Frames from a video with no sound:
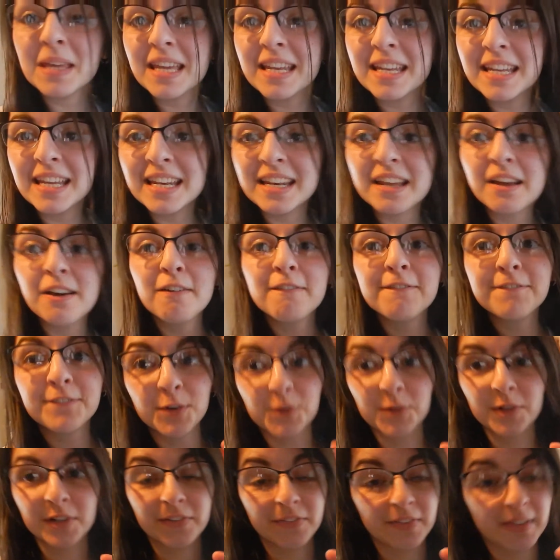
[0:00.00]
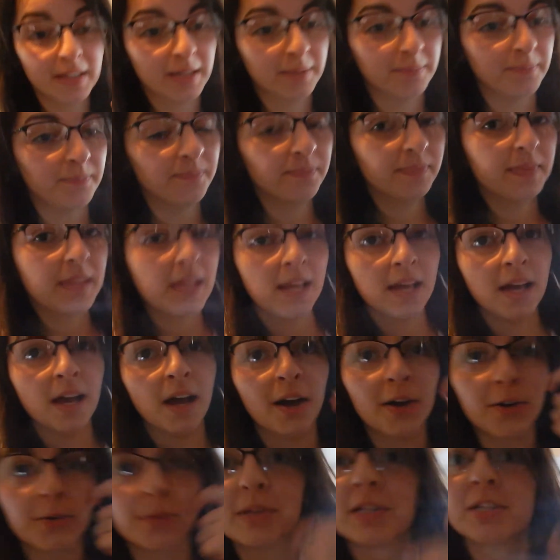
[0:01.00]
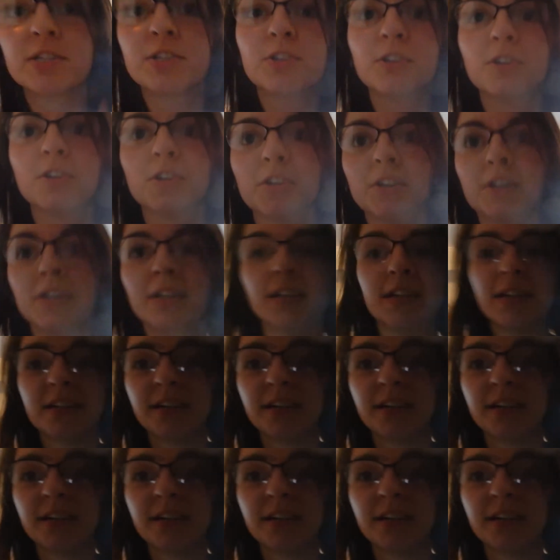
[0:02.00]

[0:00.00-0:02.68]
getting four of them. Original